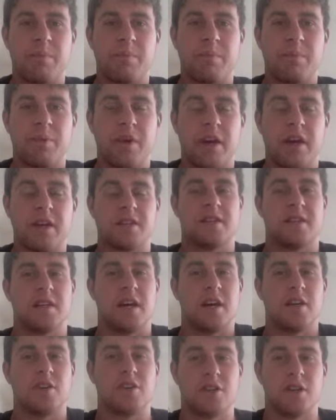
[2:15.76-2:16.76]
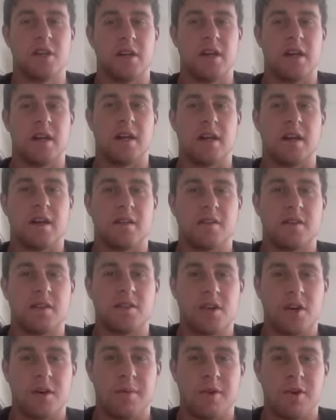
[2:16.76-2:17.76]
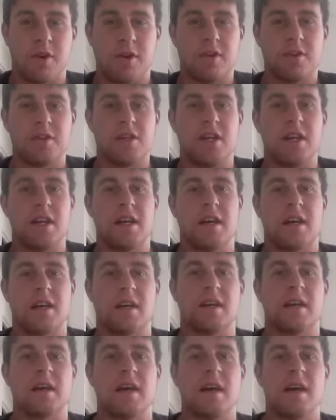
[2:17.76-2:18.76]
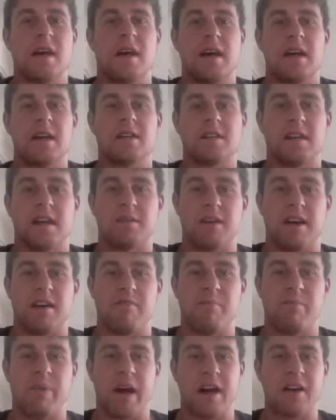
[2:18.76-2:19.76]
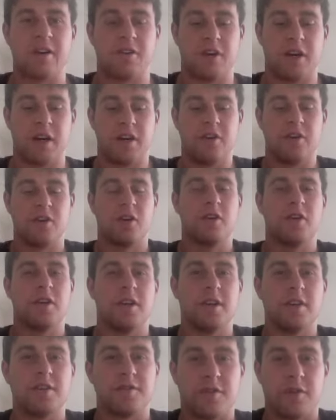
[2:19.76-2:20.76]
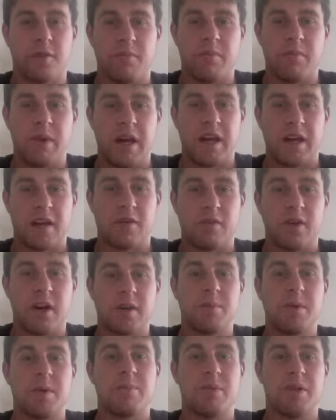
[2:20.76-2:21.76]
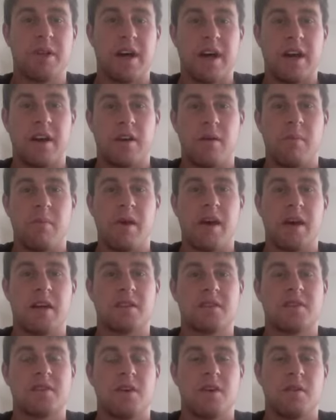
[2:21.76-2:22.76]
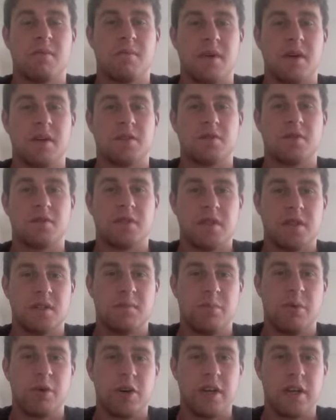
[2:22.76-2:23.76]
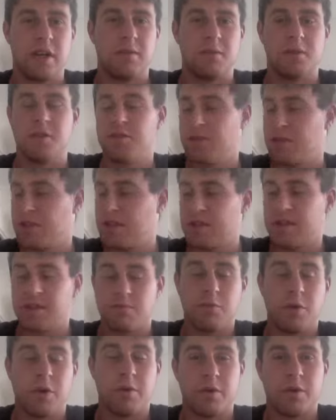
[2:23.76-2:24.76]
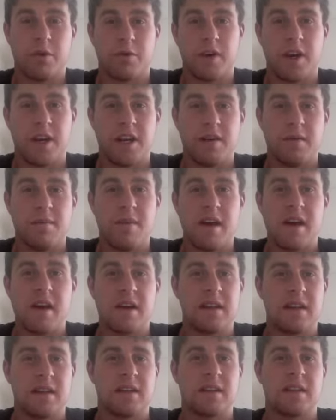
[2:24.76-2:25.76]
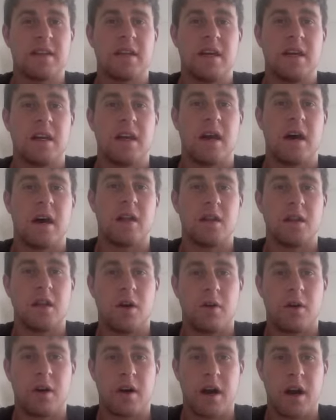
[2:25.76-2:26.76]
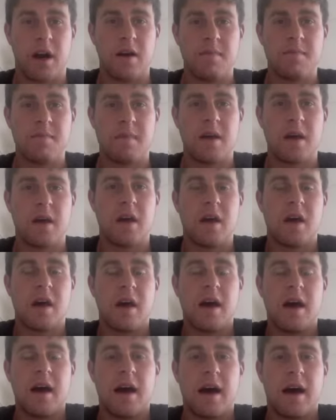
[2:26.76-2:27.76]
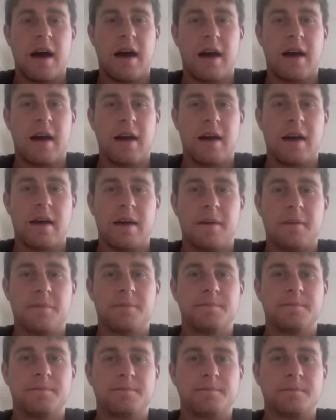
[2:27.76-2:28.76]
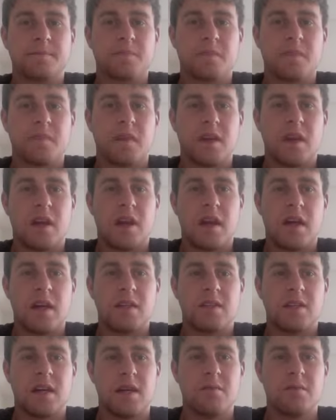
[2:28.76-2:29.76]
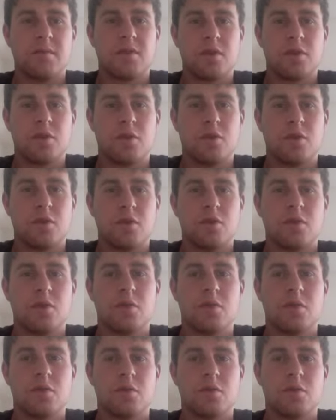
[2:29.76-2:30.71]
pronunciation and the terminology, and he seemed to have background knowledge from being a rugby player about certain muscles in the body, which was what we were reading about in the lower arm. Um, he seemed to